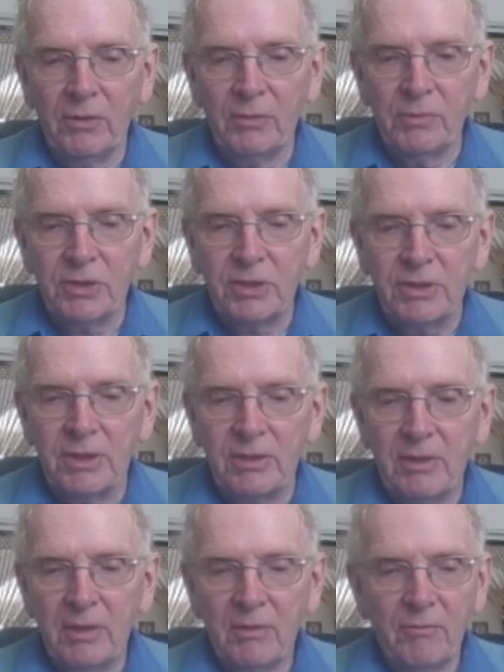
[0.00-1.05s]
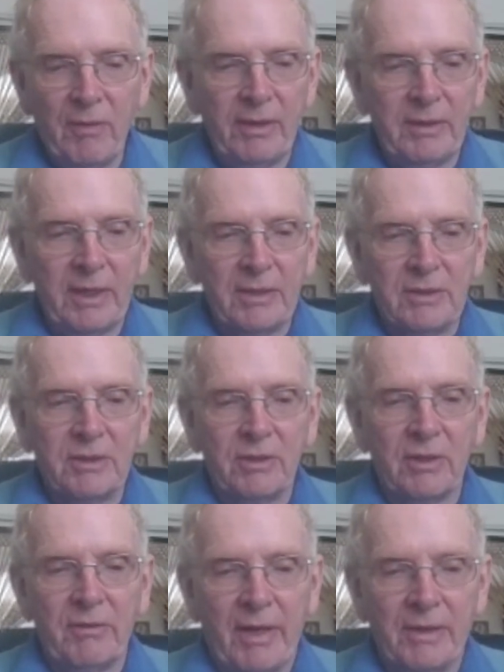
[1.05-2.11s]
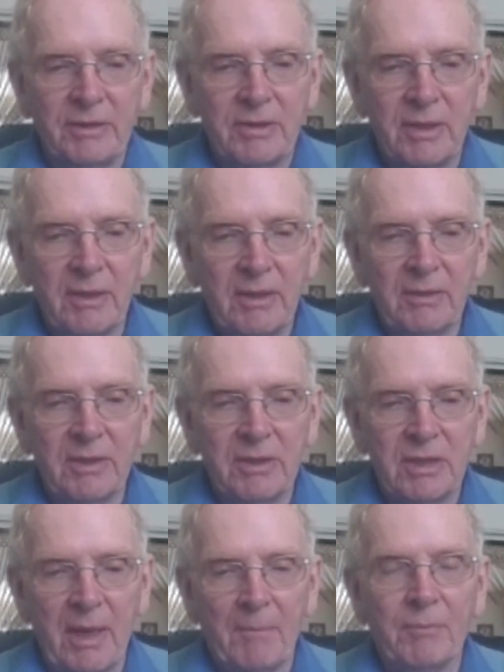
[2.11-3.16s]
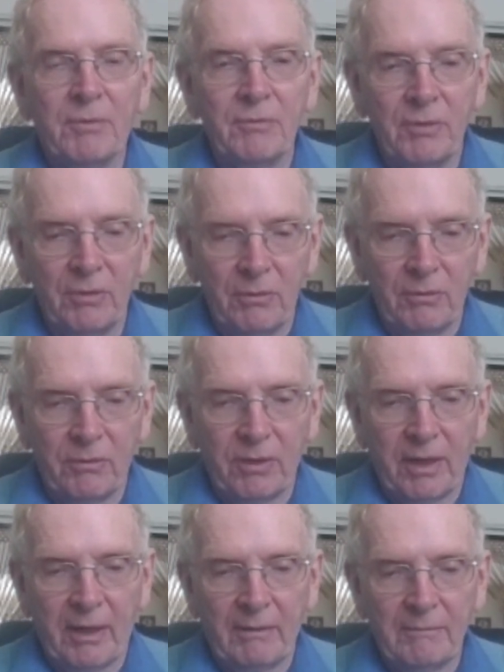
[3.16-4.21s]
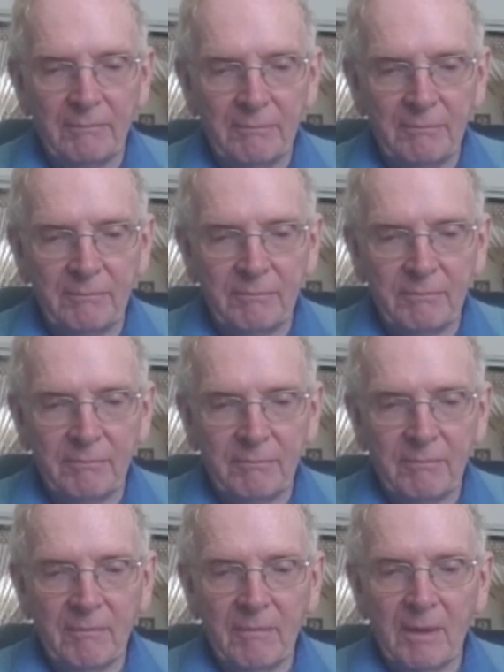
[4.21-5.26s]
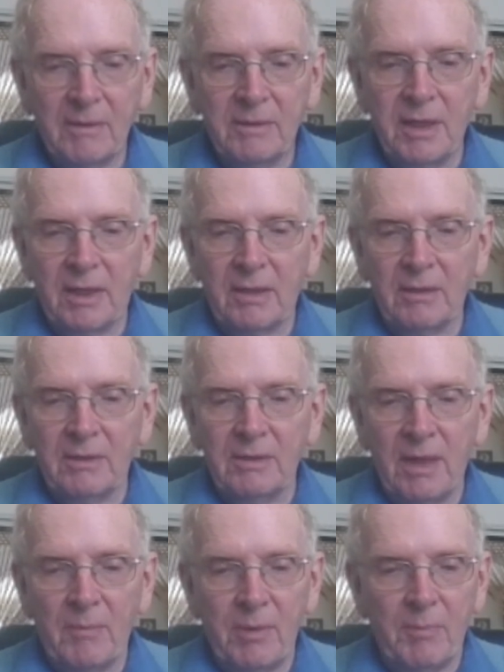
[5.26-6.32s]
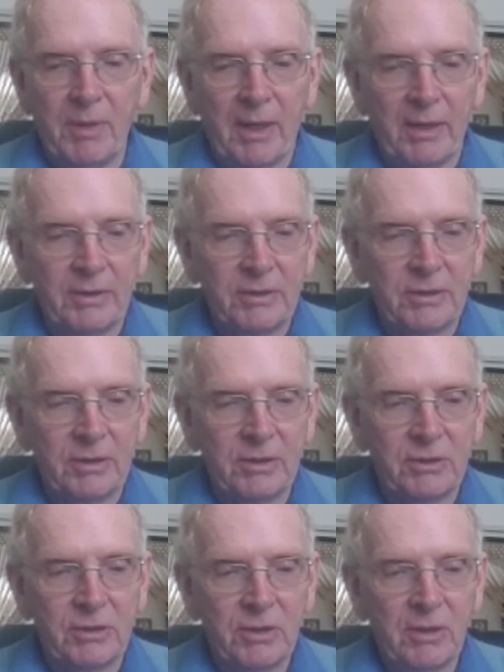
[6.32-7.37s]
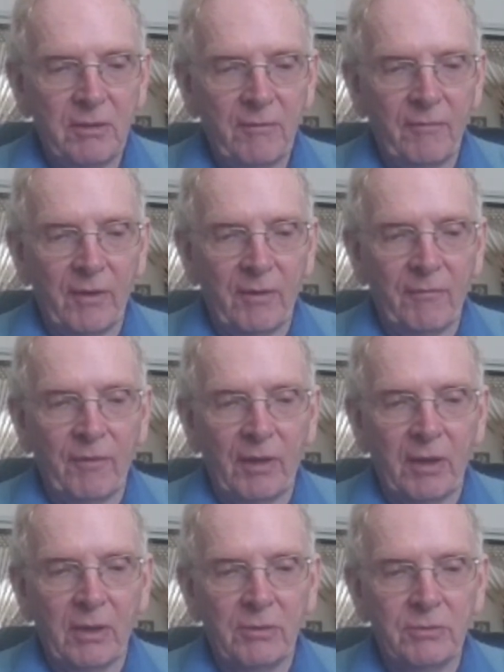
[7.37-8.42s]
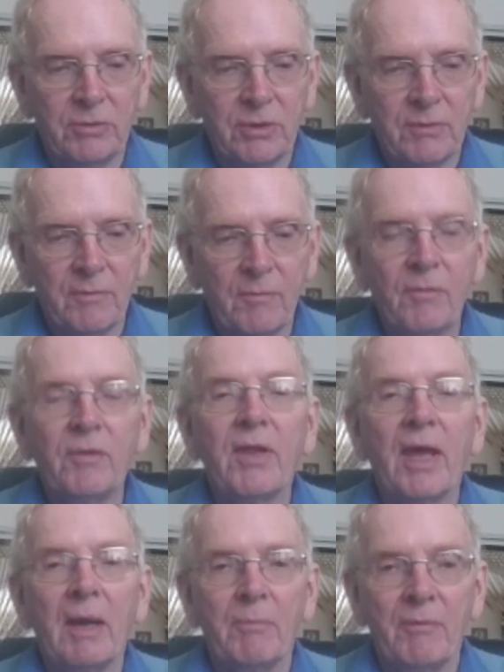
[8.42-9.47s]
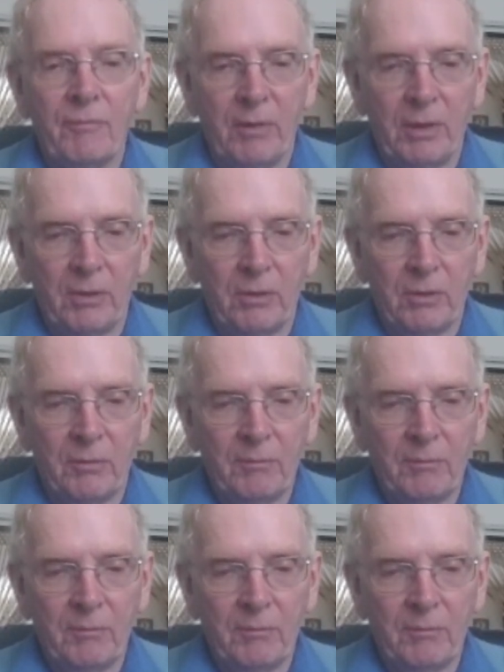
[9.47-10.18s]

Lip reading: they were sitting right next to the grass, they slept through the whole thing. Dick and Debbie began a search for clues, with the help of Willow,